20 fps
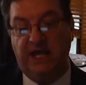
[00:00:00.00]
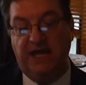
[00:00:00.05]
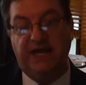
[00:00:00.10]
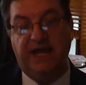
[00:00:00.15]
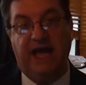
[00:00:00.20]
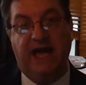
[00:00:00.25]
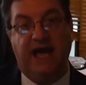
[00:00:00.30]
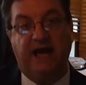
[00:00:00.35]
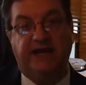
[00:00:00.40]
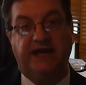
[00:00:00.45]

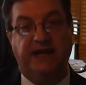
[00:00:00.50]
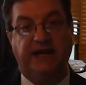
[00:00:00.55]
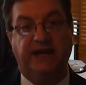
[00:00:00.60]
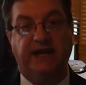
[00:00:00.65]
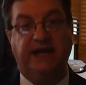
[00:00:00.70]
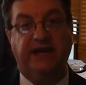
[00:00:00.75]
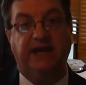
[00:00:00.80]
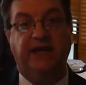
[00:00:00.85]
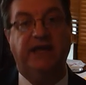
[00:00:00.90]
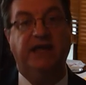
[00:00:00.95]
Now,
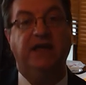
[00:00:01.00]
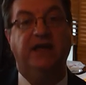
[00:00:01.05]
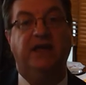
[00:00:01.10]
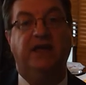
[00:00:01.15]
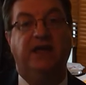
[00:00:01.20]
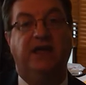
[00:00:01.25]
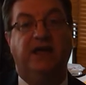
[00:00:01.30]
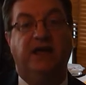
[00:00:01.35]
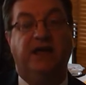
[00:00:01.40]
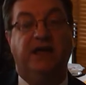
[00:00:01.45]
Kennedy
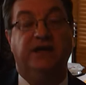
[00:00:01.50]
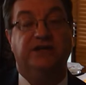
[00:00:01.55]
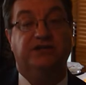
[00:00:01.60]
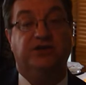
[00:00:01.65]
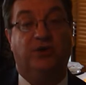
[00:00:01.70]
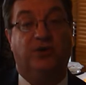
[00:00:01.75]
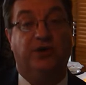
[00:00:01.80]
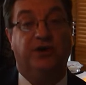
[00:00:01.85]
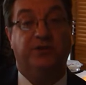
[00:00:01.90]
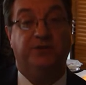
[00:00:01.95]
is
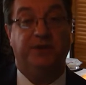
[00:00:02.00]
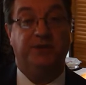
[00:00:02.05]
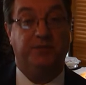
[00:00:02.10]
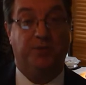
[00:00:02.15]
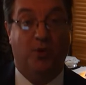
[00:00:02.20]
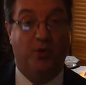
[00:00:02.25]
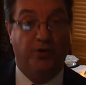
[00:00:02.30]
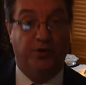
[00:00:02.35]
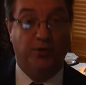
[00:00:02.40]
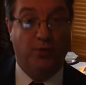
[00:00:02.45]
going to be
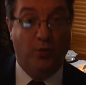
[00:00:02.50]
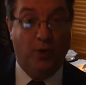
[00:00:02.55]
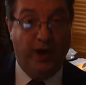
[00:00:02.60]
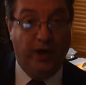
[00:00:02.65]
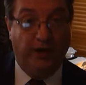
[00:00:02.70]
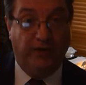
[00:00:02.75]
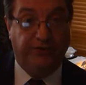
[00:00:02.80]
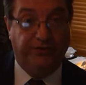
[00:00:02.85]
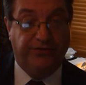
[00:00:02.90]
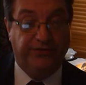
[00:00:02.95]
born to
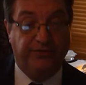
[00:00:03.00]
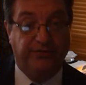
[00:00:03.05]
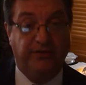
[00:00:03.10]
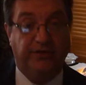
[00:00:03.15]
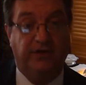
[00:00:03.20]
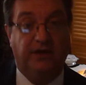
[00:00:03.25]
wealth.